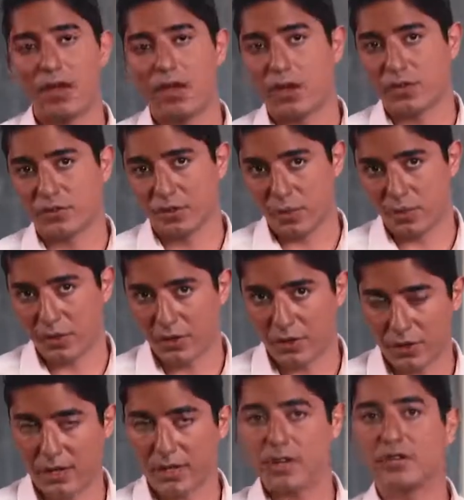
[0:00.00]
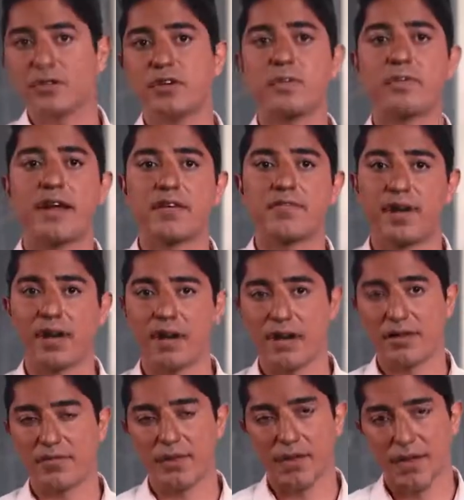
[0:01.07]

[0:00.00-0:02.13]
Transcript: So you're gonna do your block 5,